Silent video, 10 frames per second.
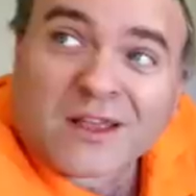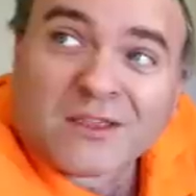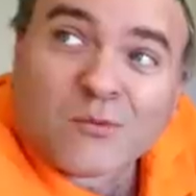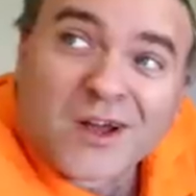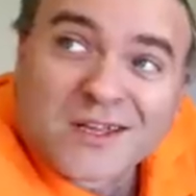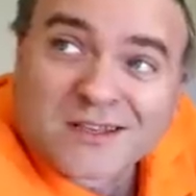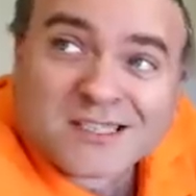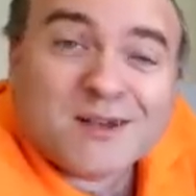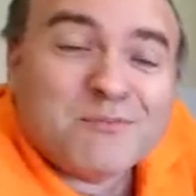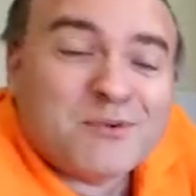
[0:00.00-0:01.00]
in the way that
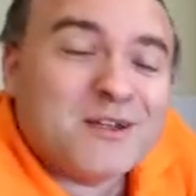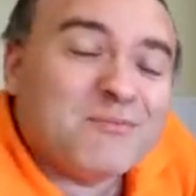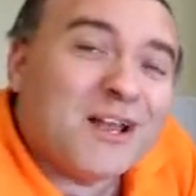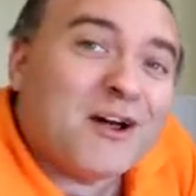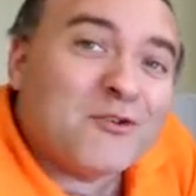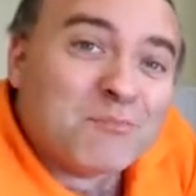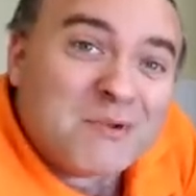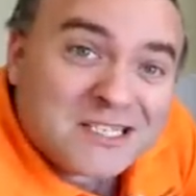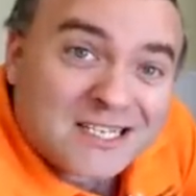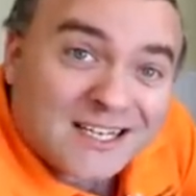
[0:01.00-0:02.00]
some people are,
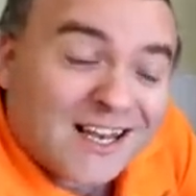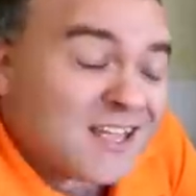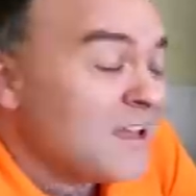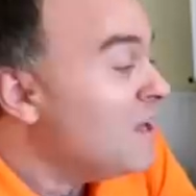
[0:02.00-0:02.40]
admittedly,